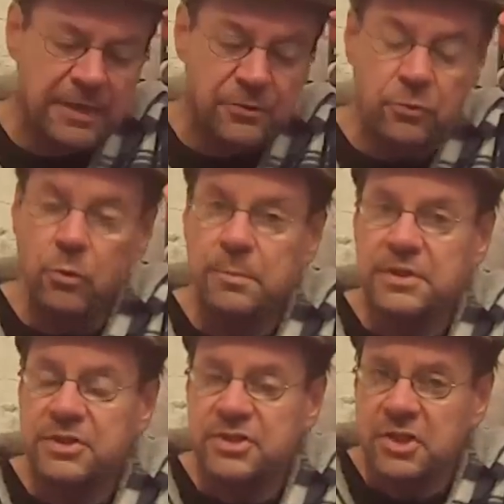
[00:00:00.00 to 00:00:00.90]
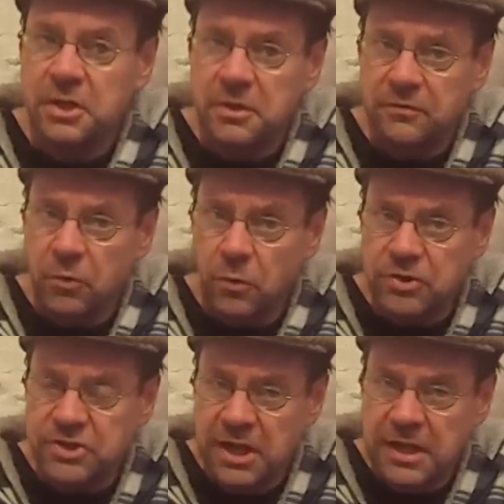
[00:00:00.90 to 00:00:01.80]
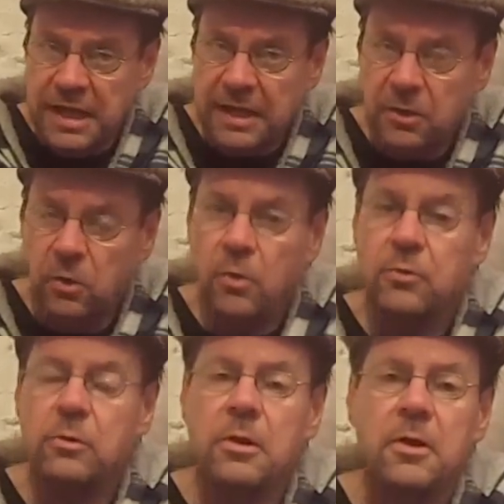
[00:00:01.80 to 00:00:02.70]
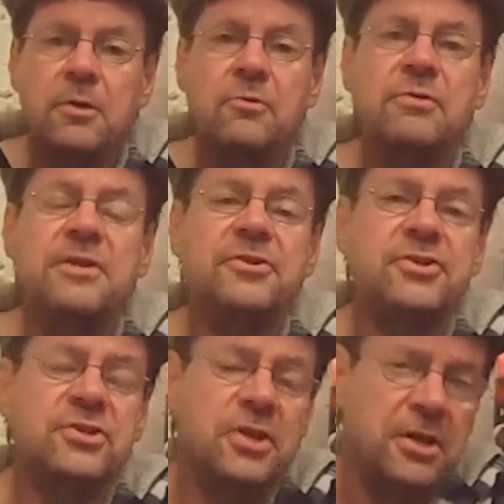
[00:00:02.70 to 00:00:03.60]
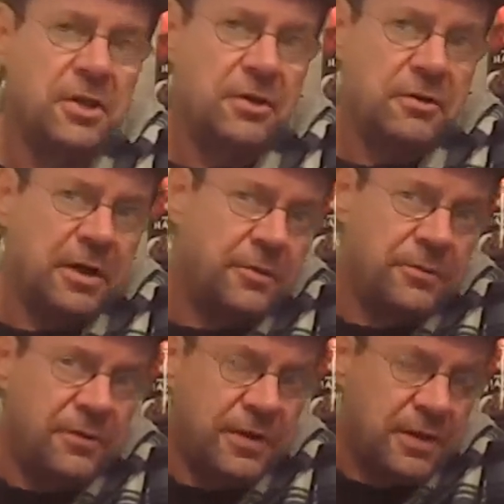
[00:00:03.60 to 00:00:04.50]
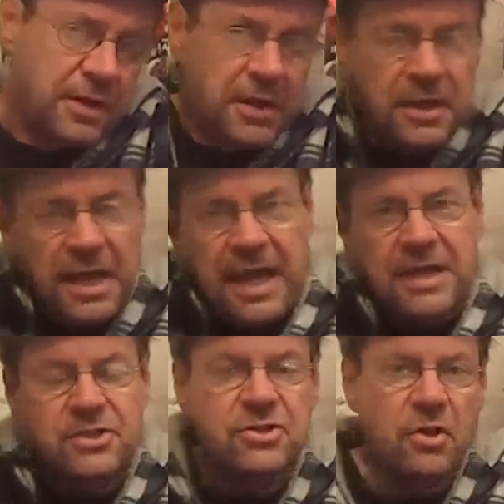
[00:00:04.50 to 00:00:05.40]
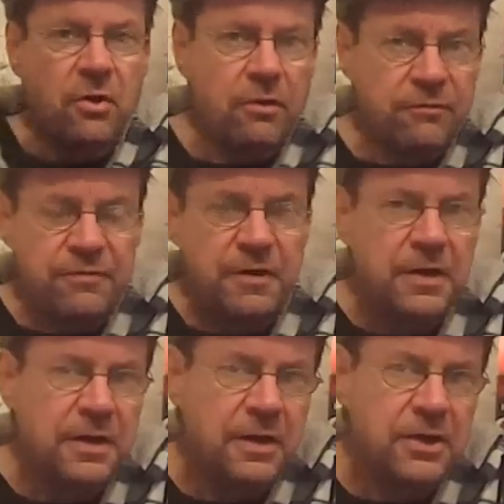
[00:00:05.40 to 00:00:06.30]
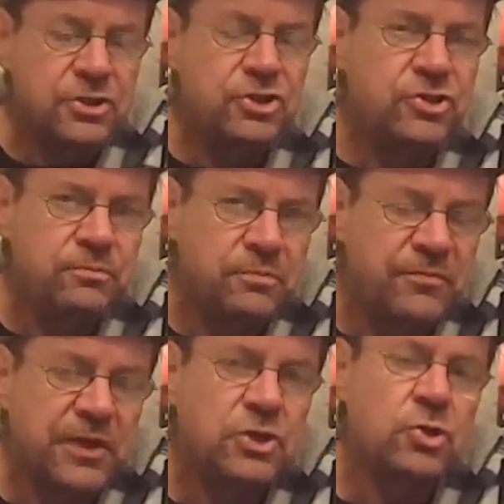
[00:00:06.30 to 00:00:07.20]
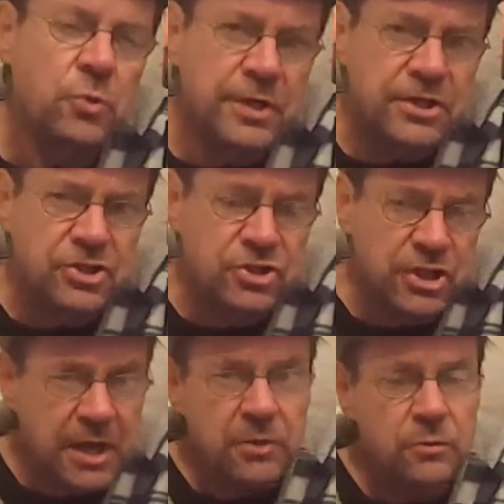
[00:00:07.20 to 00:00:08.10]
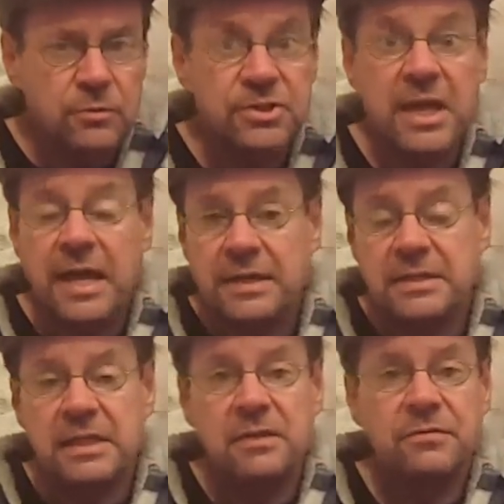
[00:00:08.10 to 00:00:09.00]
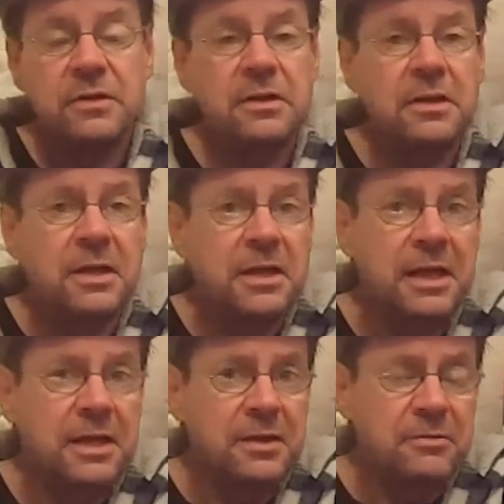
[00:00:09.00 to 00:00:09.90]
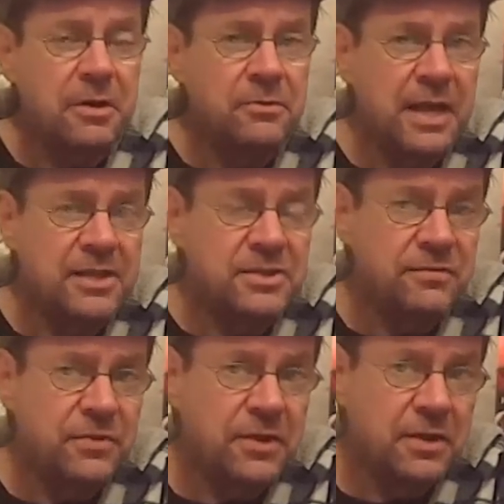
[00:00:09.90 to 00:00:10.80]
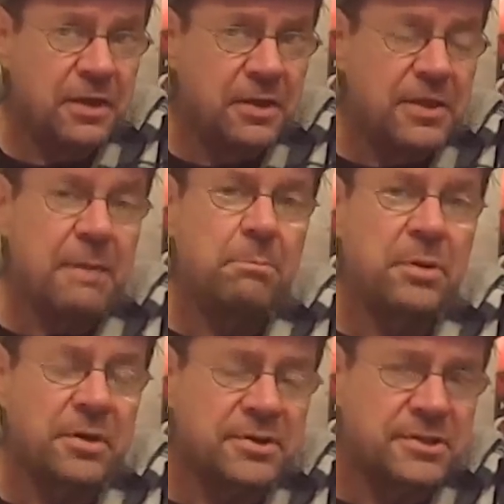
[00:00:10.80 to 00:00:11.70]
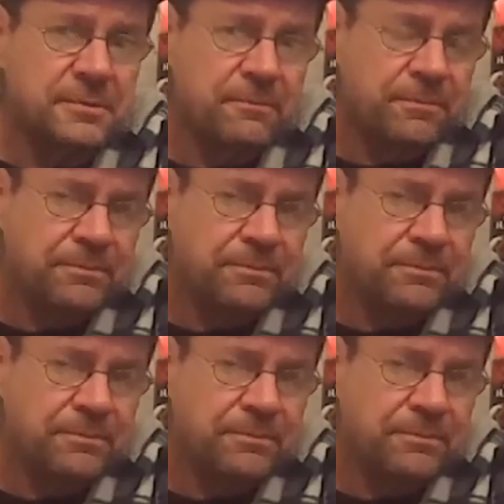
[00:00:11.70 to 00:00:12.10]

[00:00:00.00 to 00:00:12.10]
And the Romans, of course, had laurel wreaths round the heads of victorious generals, and even uh, round the heads of the, the emperors.